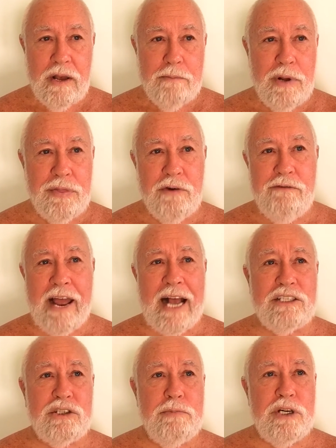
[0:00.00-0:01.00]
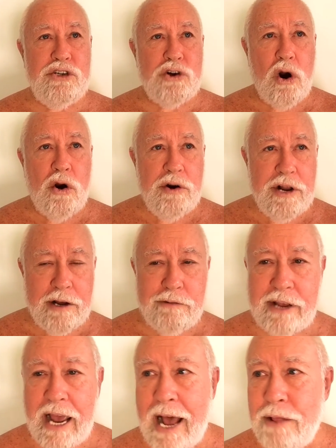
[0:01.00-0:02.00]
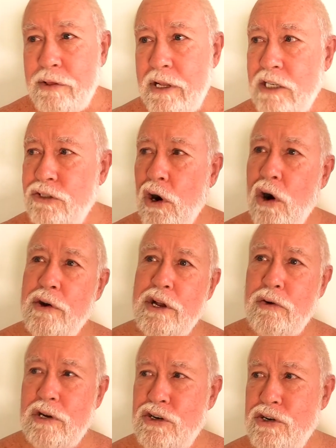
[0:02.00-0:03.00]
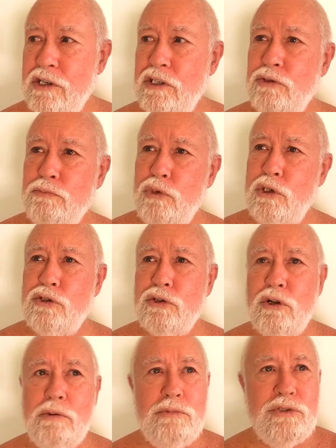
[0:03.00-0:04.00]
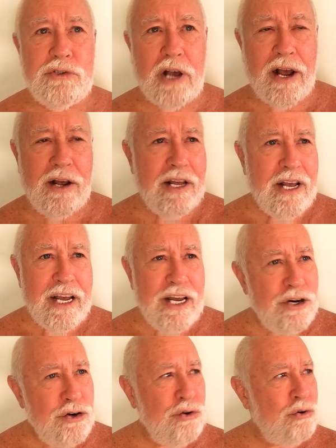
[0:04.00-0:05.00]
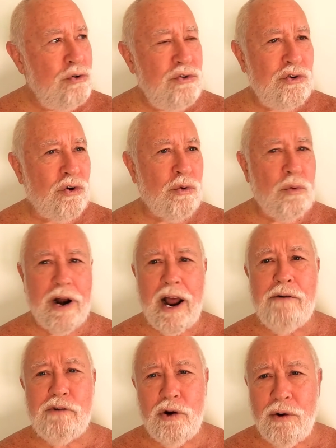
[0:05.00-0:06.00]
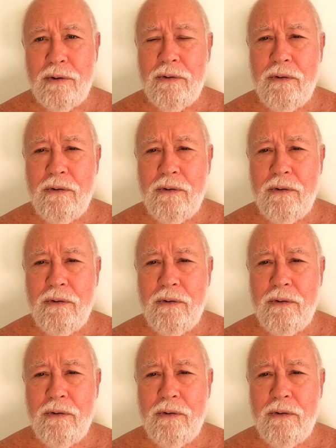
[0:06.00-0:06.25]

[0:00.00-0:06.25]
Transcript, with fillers: But the vast majority of Catholics, Hare Krishnas, Muslims, Hindus, or whatever,